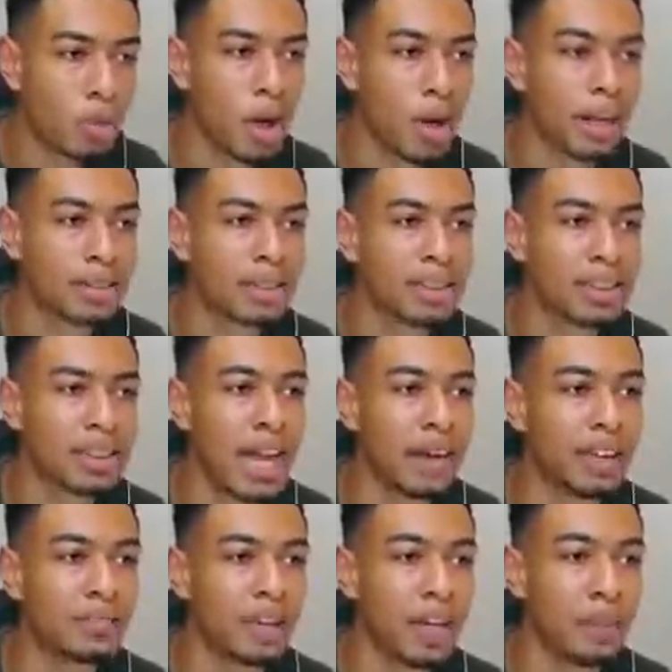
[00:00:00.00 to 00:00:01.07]
Bro, that was the
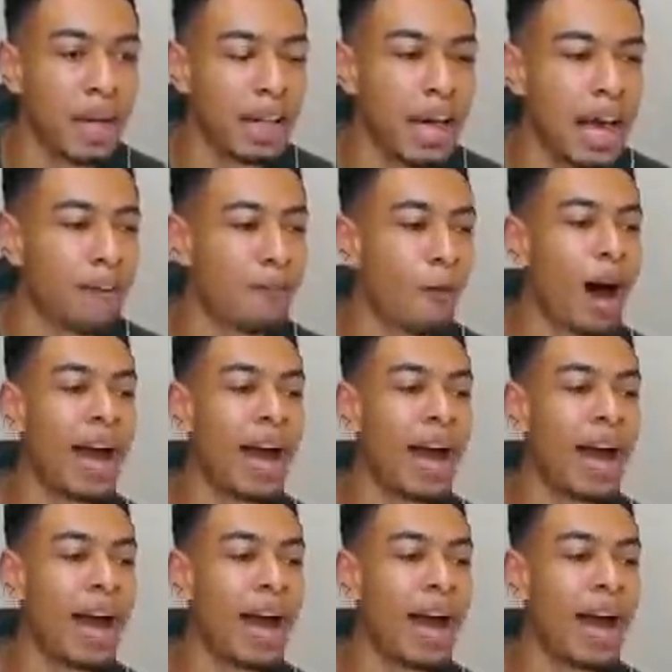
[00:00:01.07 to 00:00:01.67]
scariest thing in my life.